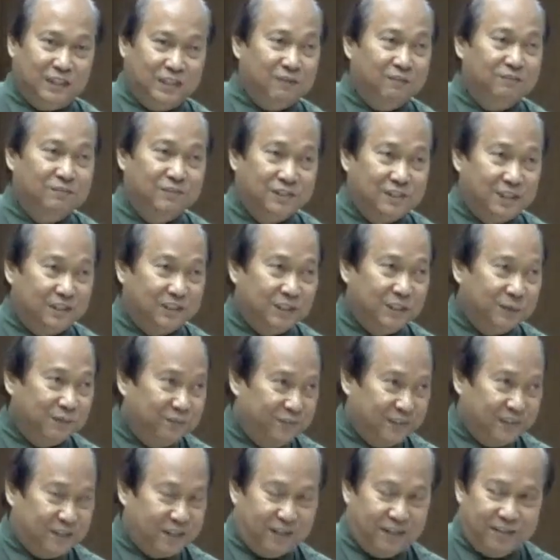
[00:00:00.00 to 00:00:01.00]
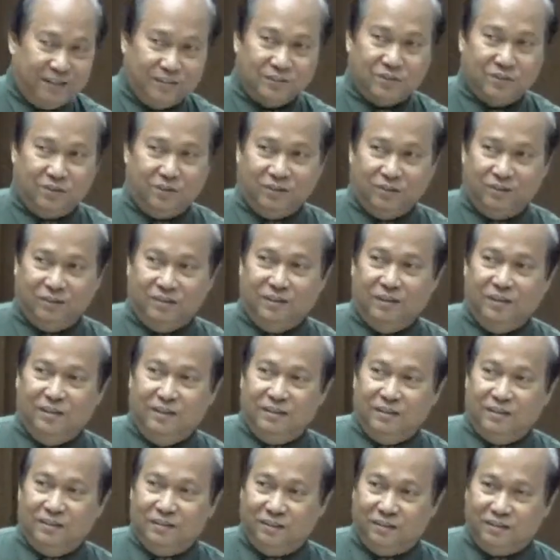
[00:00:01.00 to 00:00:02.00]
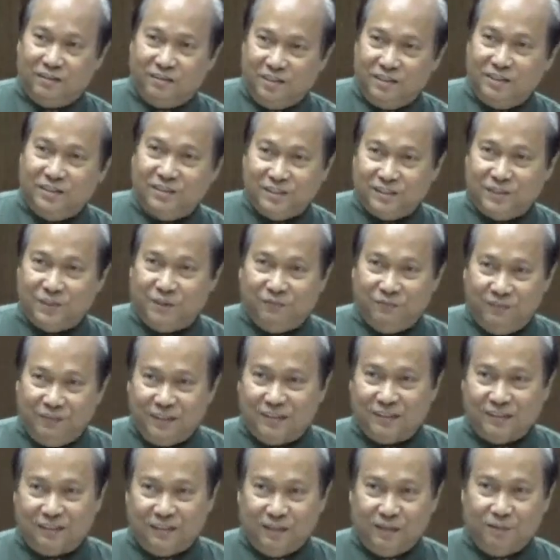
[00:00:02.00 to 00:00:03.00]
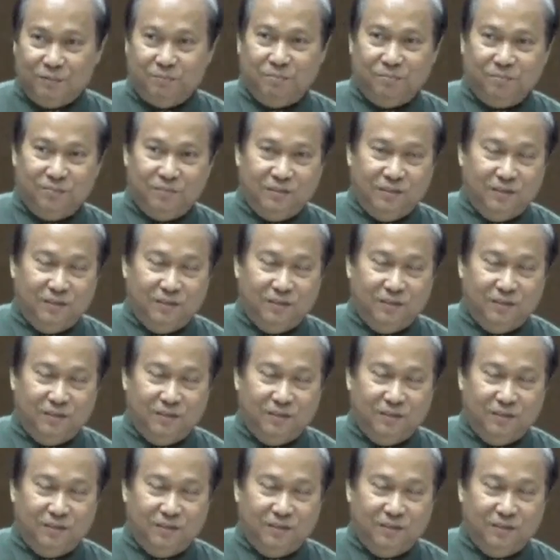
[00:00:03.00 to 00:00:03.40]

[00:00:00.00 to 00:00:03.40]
give certification that this is a victim.